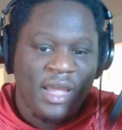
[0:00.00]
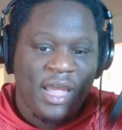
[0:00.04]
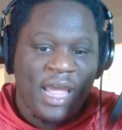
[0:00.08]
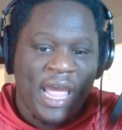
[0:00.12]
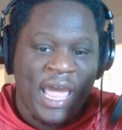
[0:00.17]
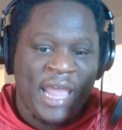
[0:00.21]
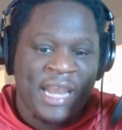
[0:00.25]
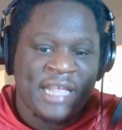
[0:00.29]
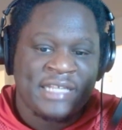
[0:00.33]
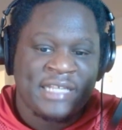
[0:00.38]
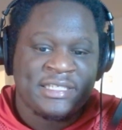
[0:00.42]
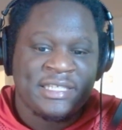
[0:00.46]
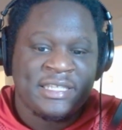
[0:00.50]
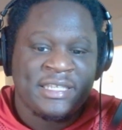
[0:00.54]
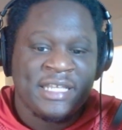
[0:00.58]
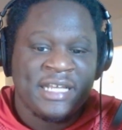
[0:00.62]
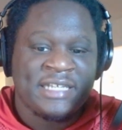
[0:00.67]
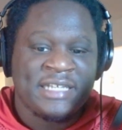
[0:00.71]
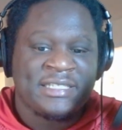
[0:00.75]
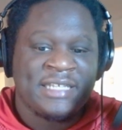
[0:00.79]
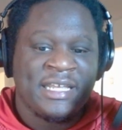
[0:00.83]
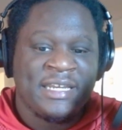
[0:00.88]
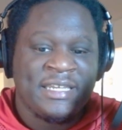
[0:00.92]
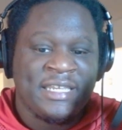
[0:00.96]
And it's
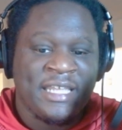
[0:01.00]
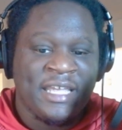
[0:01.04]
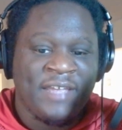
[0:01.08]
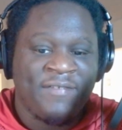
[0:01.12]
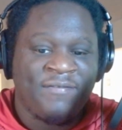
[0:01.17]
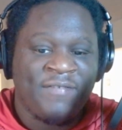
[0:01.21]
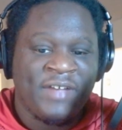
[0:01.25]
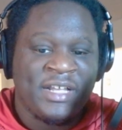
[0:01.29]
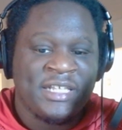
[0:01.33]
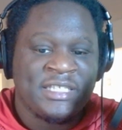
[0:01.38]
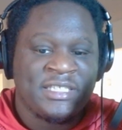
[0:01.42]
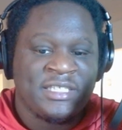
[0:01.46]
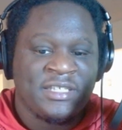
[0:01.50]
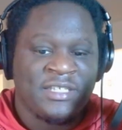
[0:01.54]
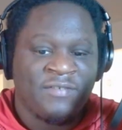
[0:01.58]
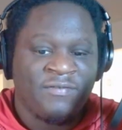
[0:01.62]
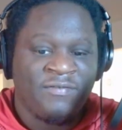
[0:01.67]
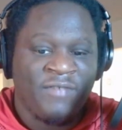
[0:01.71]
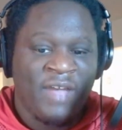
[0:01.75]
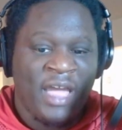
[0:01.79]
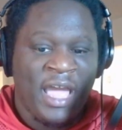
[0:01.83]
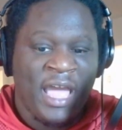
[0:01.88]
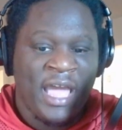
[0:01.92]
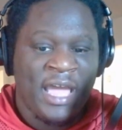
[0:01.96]
the defensive
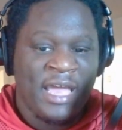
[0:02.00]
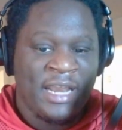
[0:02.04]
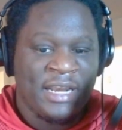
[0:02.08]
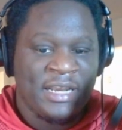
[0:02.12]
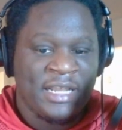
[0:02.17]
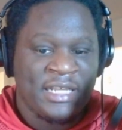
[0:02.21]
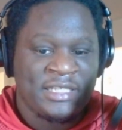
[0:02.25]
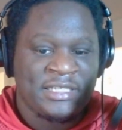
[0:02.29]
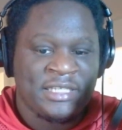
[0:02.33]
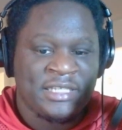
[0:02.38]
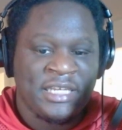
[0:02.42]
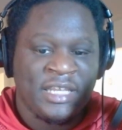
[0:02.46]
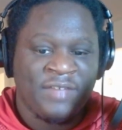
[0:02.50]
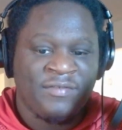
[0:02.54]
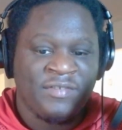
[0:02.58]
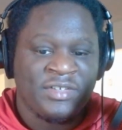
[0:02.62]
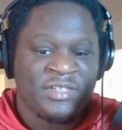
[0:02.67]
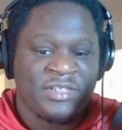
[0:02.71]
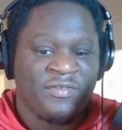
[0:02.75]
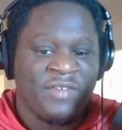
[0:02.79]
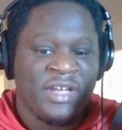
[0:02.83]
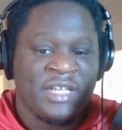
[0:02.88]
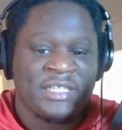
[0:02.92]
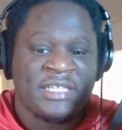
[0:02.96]
end. It's the
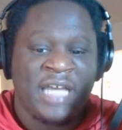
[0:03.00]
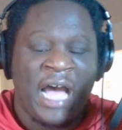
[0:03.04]
defensive ends.